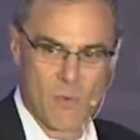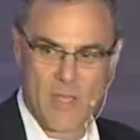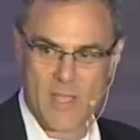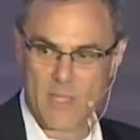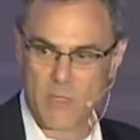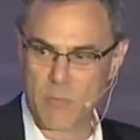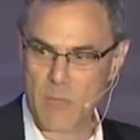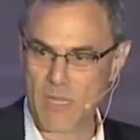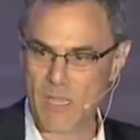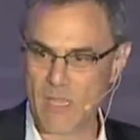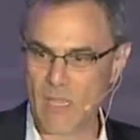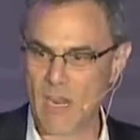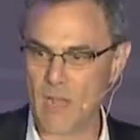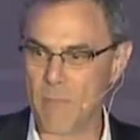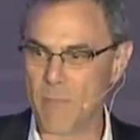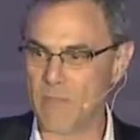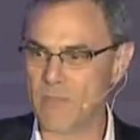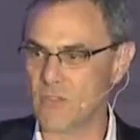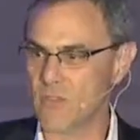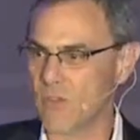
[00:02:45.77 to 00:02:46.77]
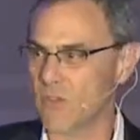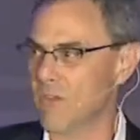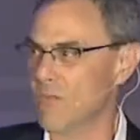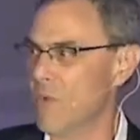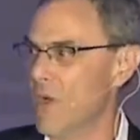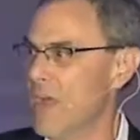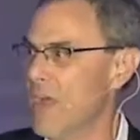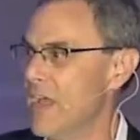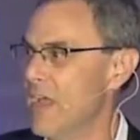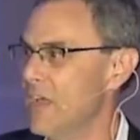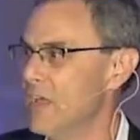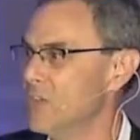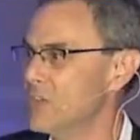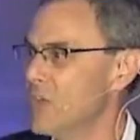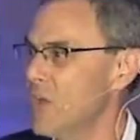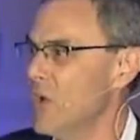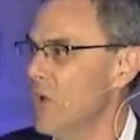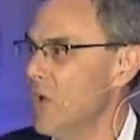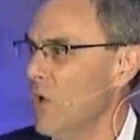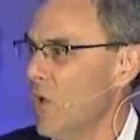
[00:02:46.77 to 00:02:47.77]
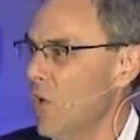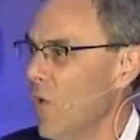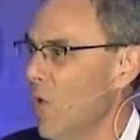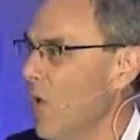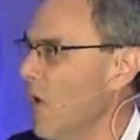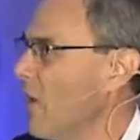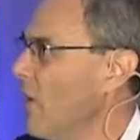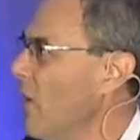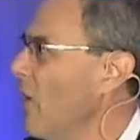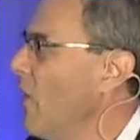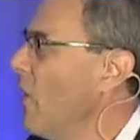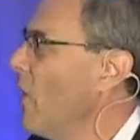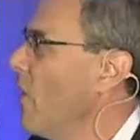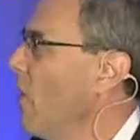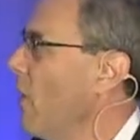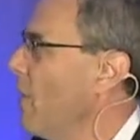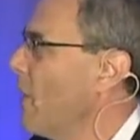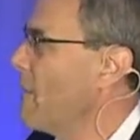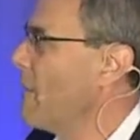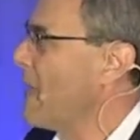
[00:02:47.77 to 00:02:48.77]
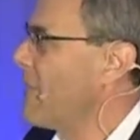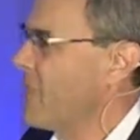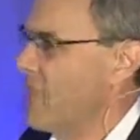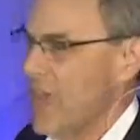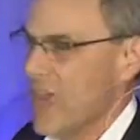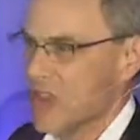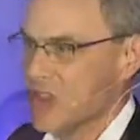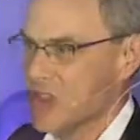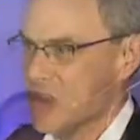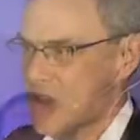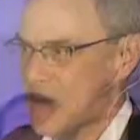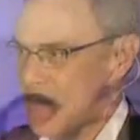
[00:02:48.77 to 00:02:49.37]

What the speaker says: ways, picking it up in certain ways. Or what about this?